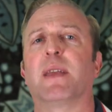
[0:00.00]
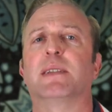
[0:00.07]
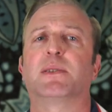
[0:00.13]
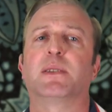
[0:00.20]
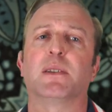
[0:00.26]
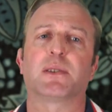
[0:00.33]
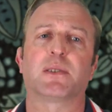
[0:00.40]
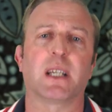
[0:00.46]
they
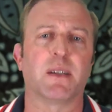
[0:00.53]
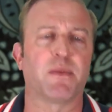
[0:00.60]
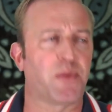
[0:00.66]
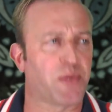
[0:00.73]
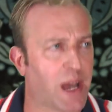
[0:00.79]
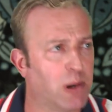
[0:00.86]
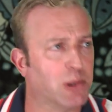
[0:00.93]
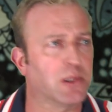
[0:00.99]
still save
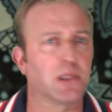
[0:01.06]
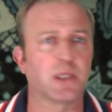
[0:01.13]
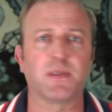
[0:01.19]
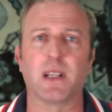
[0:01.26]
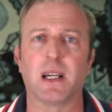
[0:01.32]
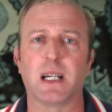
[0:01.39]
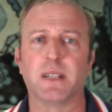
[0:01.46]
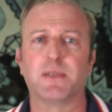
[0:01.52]
thousands of
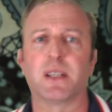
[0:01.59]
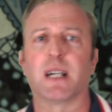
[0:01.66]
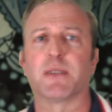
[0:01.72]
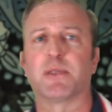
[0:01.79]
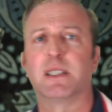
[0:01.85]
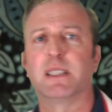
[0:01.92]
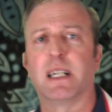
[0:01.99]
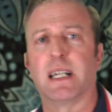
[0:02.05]
lives
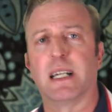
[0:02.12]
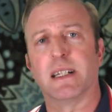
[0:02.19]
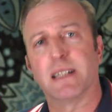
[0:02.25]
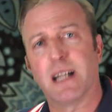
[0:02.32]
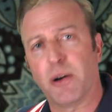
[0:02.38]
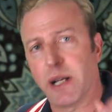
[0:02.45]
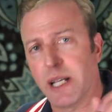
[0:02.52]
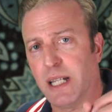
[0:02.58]
every day.
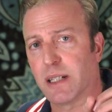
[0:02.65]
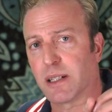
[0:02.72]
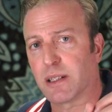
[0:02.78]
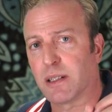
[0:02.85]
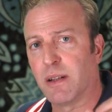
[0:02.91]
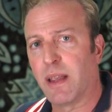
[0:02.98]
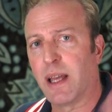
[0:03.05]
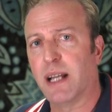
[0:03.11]
Now
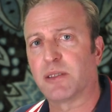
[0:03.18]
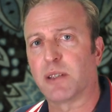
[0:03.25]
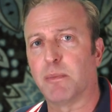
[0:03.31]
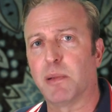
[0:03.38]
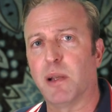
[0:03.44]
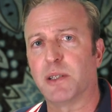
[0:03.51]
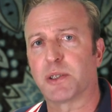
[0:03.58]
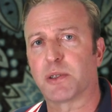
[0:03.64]
here is a
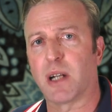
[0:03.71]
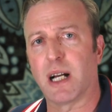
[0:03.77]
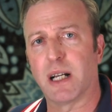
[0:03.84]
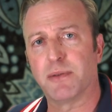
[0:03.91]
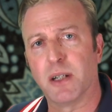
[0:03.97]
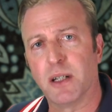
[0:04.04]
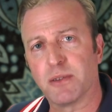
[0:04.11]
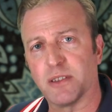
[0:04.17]
blood
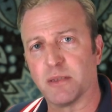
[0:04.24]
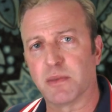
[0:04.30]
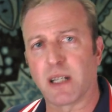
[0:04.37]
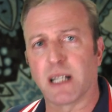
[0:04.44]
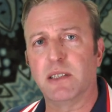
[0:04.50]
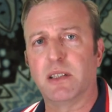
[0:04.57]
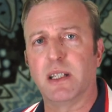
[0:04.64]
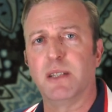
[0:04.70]
drive from
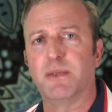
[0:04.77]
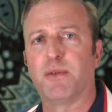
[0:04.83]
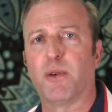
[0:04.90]
nineteen